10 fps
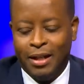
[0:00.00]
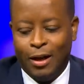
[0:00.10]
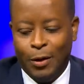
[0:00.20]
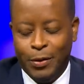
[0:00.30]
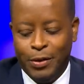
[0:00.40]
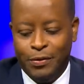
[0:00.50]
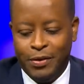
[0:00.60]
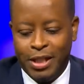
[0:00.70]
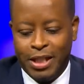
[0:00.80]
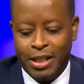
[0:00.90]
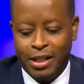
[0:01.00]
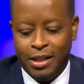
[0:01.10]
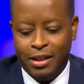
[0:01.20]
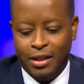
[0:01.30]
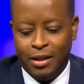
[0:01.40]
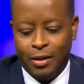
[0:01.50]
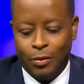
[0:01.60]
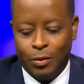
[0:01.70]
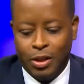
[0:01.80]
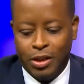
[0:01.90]
Howard University
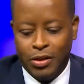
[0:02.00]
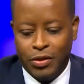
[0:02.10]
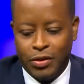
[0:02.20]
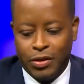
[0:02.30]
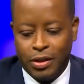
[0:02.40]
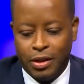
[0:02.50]
was,